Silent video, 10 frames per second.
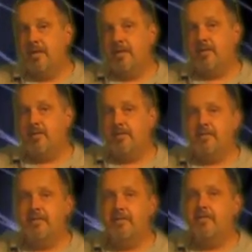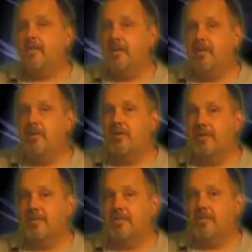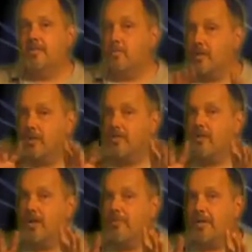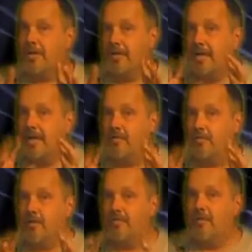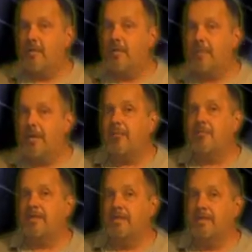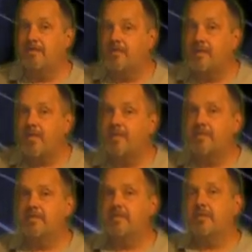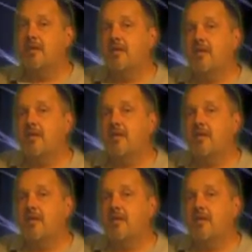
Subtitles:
Now, if you do your keyword research, and we're going to talk about that in one of our upcoming videos very soon,